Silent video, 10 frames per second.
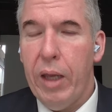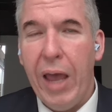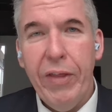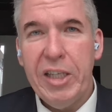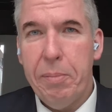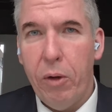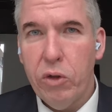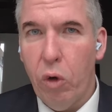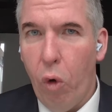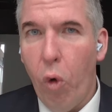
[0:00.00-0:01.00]
can they
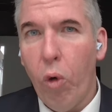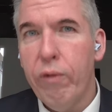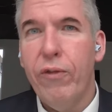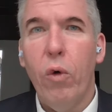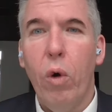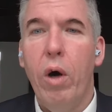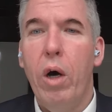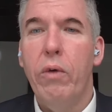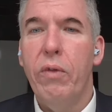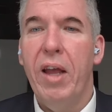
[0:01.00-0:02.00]
sponsor all 4
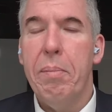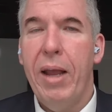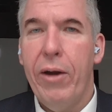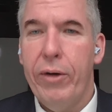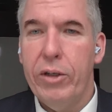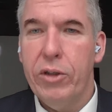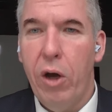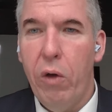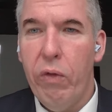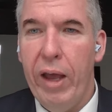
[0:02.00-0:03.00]
of their parents
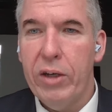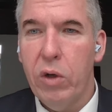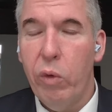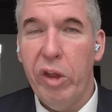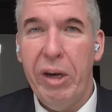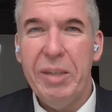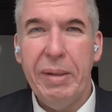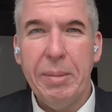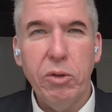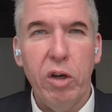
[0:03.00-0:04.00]
on that, or there needs to
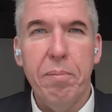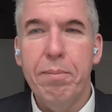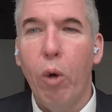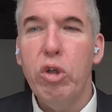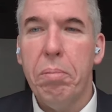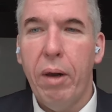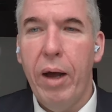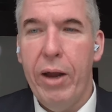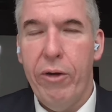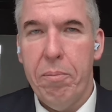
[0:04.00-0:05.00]
be some sort of
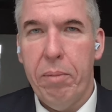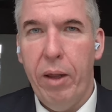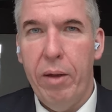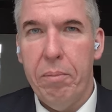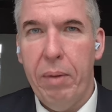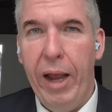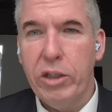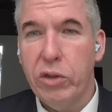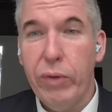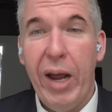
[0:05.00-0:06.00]
multiplier in
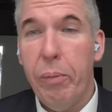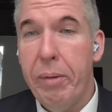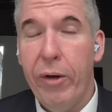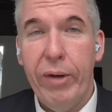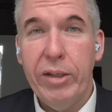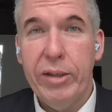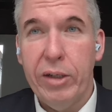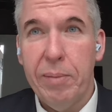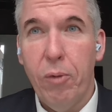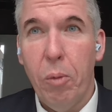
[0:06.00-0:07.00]
place? Because right now, parent
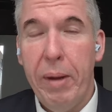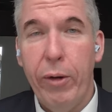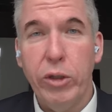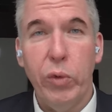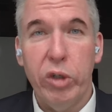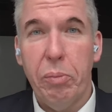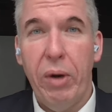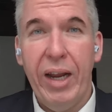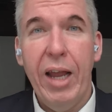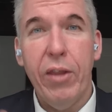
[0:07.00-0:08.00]
resident, the more parents you want to
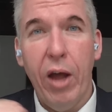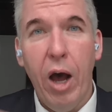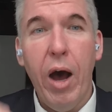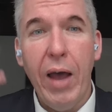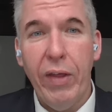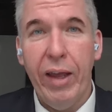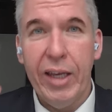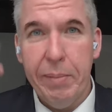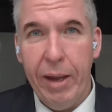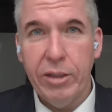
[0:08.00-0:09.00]
bring in, the higher the
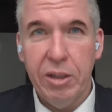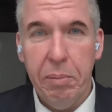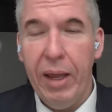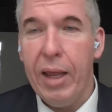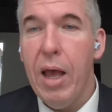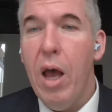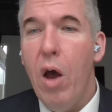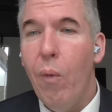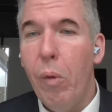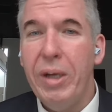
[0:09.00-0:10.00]
income has to be.
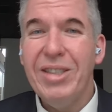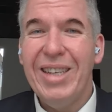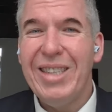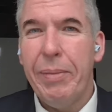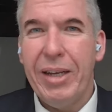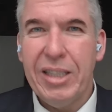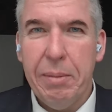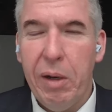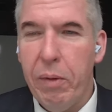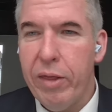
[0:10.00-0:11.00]
Will we see something
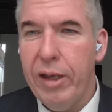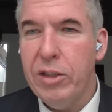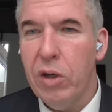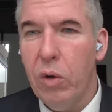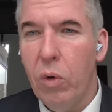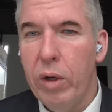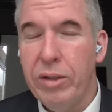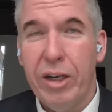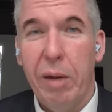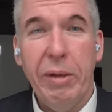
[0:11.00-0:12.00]
similar with this, or
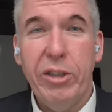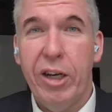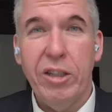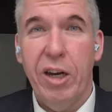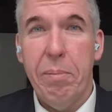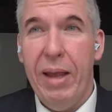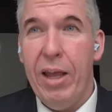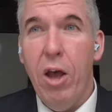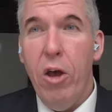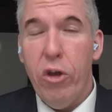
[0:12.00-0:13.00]
is it basically just going to
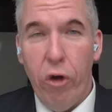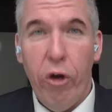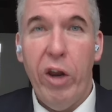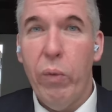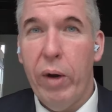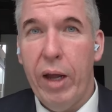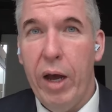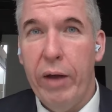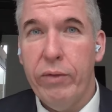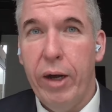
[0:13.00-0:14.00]
be you're earning
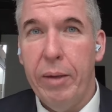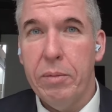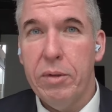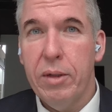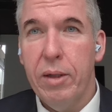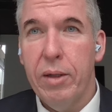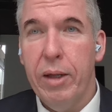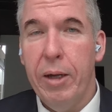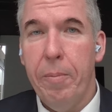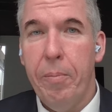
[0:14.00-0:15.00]
1.5 times
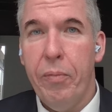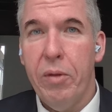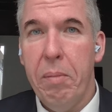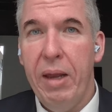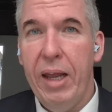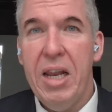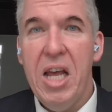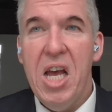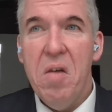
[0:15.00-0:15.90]
the median,